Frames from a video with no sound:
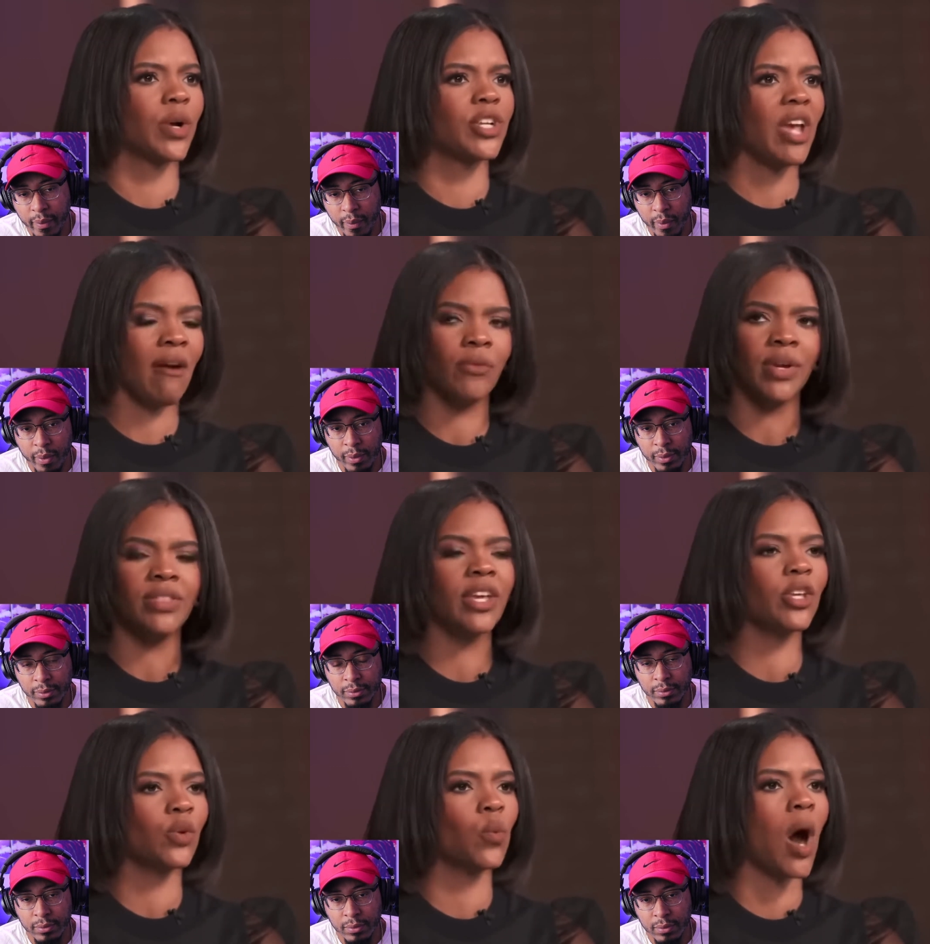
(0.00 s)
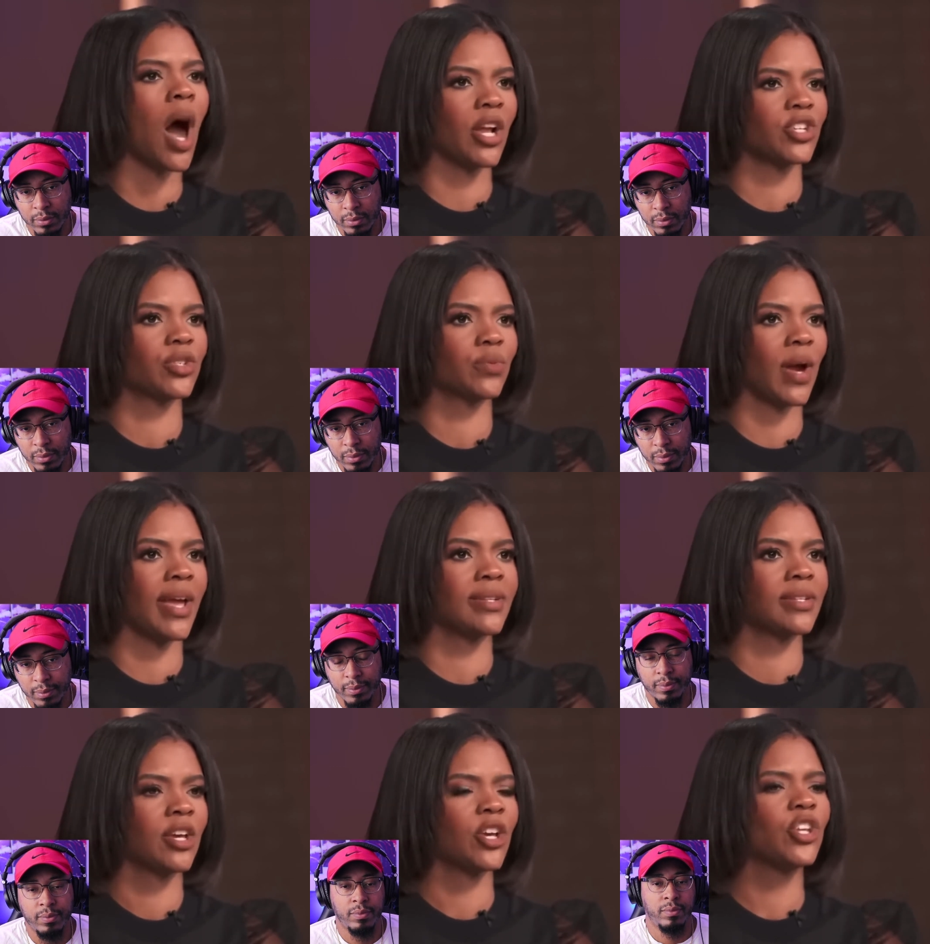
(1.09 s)
Speaker 1: in which everything you watch,
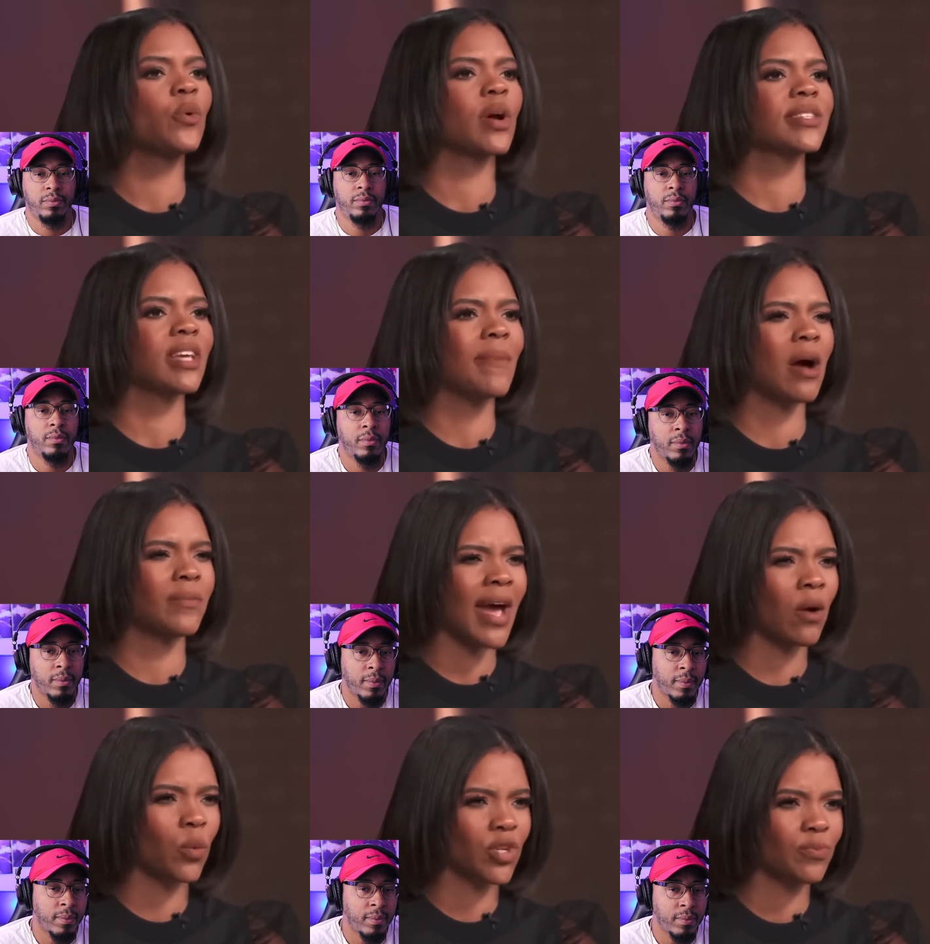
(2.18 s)
right, you are somehow now